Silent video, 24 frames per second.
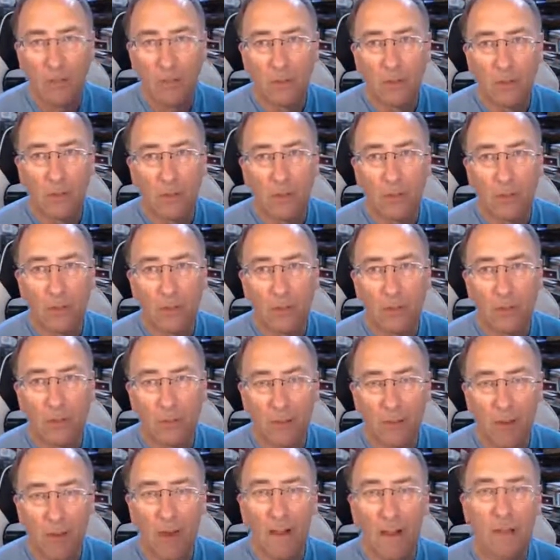to the
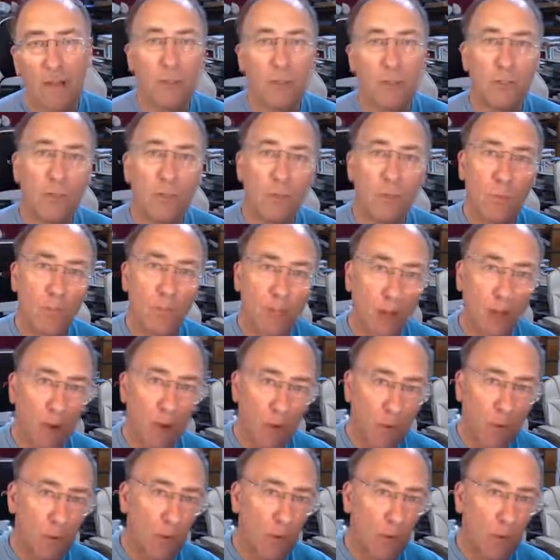values that we
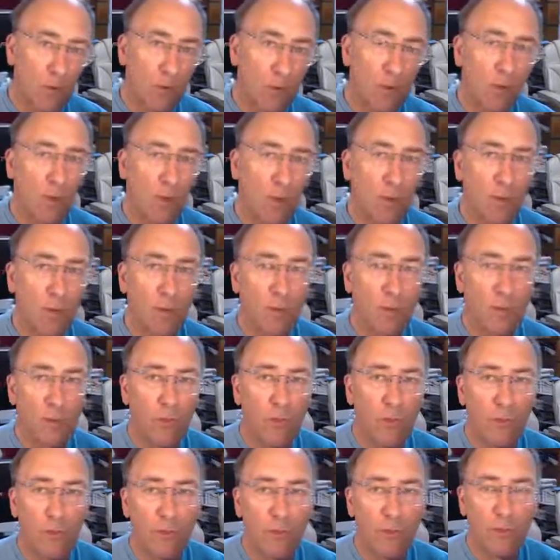hold
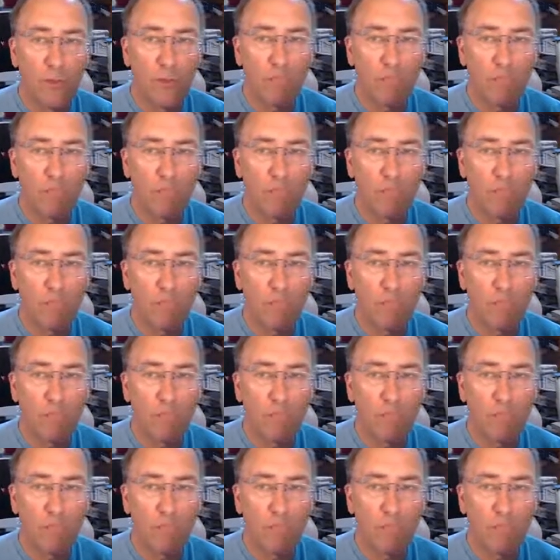that